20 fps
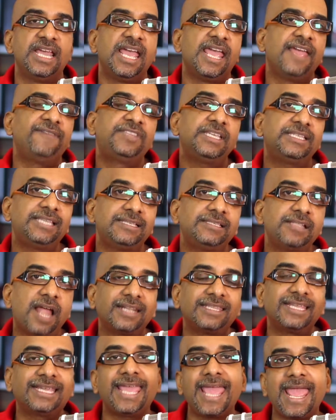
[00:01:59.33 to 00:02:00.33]
If this is
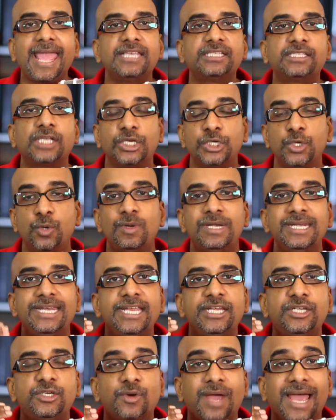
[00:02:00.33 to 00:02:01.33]
not the case, you will
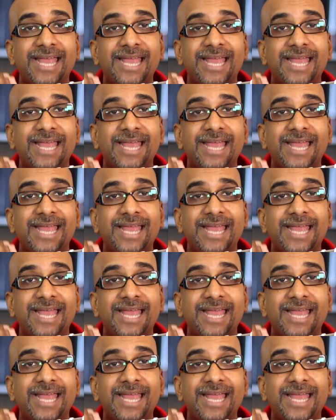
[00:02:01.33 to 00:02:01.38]
need to